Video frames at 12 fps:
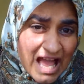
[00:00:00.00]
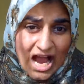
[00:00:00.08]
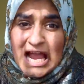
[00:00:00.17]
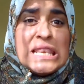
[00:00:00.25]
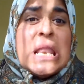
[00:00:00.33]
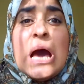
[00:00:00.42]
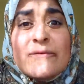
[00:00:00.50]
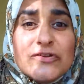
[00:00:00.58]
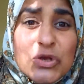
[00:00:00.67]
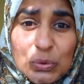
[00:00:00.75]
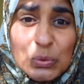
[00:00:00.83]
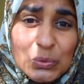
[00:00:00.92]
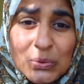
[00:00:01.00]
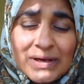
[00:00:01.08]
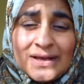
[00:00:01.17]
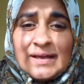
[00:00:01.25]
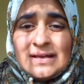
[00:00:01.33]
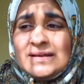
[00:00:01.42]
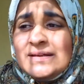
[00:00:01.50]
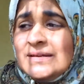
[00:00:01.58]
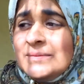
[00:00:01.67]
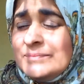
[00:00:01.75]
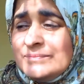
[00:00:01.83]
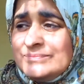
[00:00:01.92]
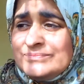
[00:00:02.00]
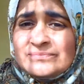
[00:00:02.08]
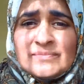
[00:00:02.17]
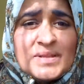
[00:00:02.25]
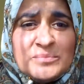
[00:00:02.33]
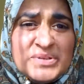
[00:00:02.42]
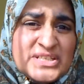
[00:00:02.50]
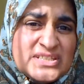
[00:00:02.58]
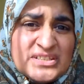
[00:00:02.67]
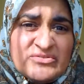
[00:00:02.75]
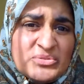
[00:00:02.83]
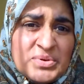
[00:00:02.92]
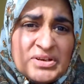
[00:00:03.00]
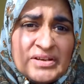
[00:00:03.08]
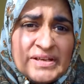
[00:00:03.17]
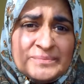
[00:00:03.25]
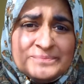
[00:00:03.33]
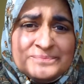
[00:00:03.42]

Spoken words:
I love you," but he didn't reply.